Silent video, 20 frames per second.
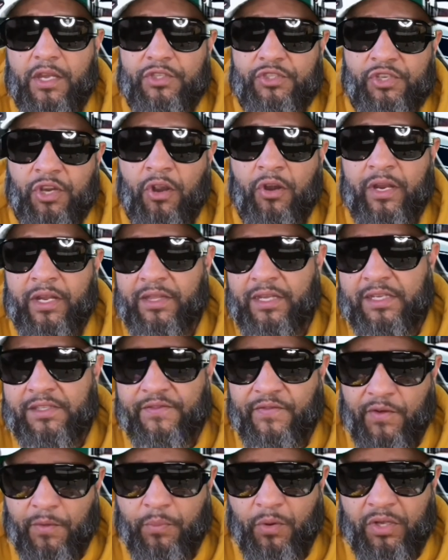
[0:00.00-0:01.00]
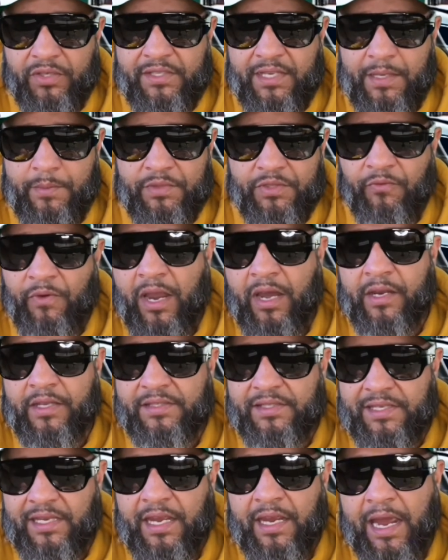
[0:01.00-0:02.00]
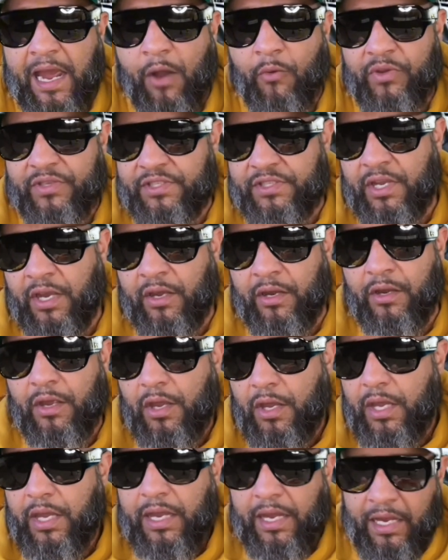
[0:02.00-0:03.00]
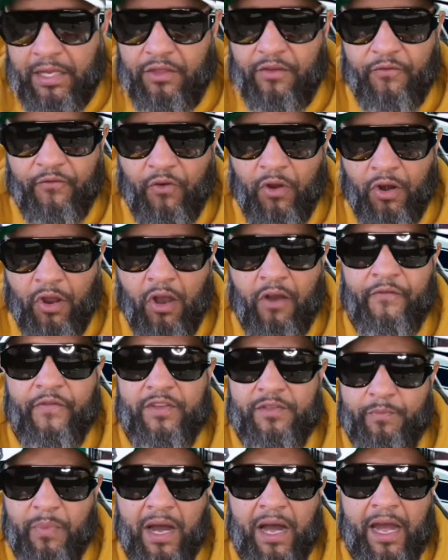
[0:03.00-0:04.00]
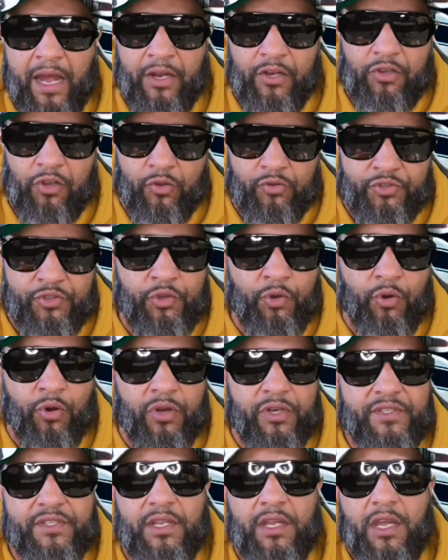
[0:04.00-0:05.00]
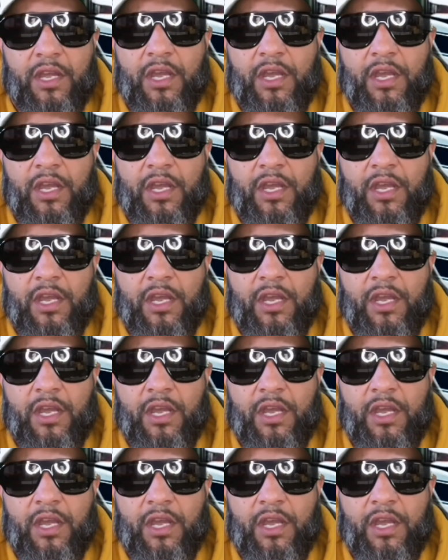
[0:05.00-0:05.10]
turning these football teams around and seeing how it's done in the front office behind closed doors.